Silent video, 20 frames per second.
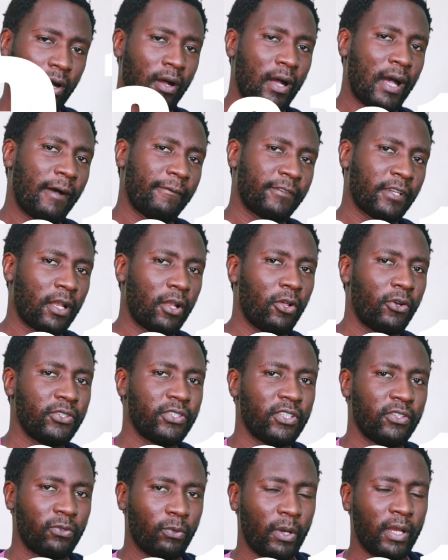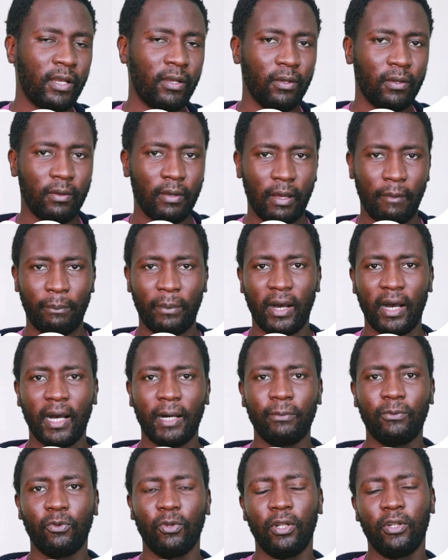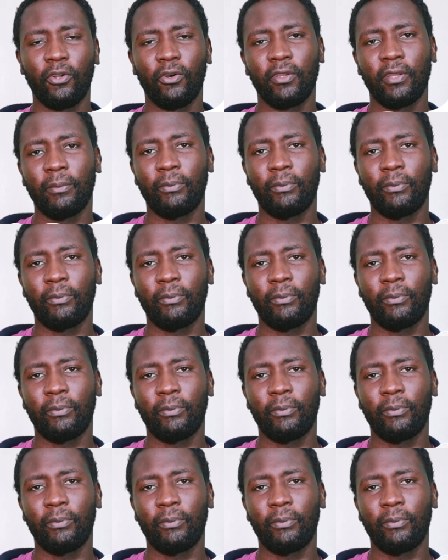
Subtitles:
after launch is when perhaps we'll know the